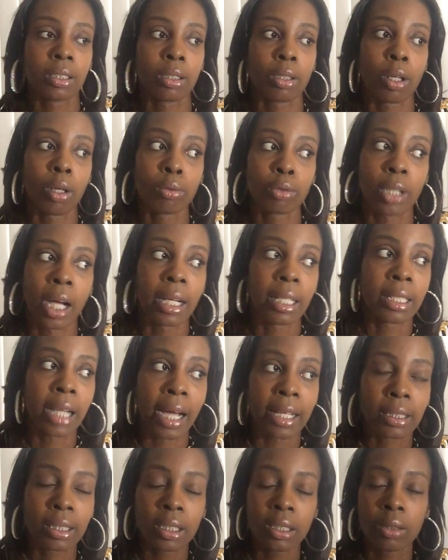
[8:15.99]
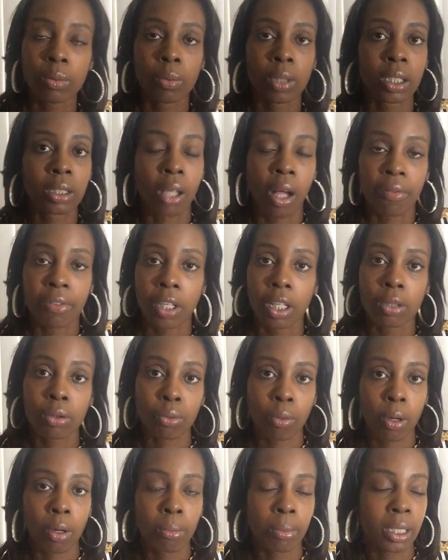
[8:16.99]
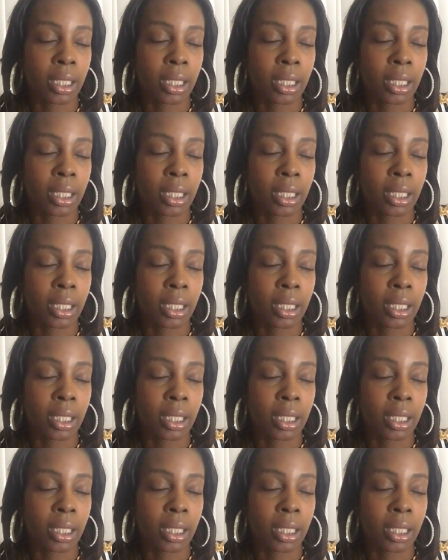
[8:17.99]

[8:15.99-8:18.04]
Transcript: So don't try to knock these ones off their throne,